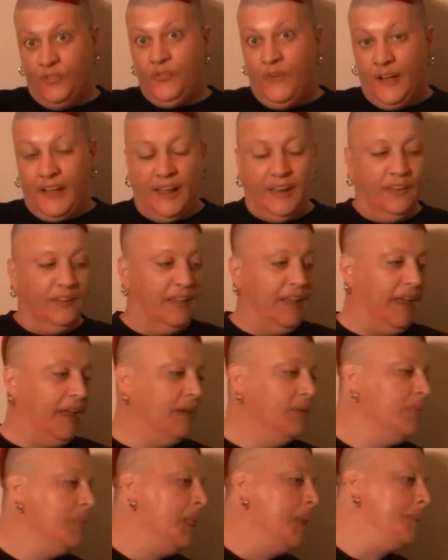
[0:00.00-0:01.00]

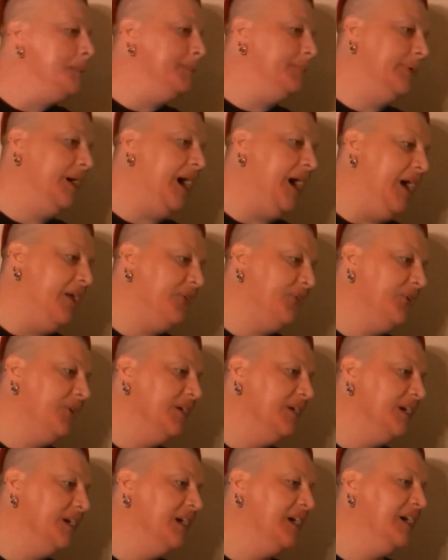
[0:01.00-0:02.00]
fuckingly, but
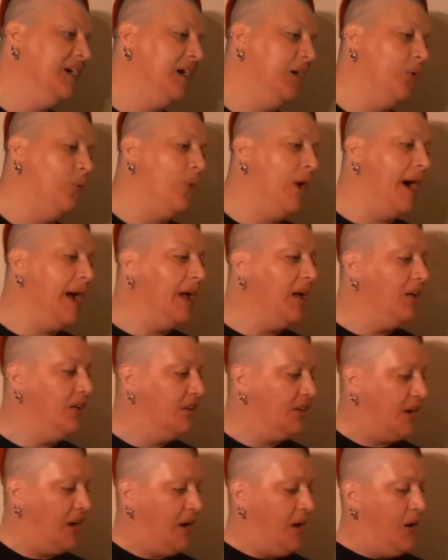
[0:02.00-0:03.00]
a while
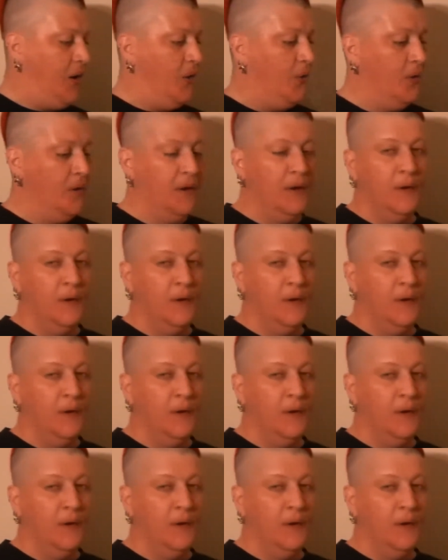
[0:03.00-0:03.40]
ago,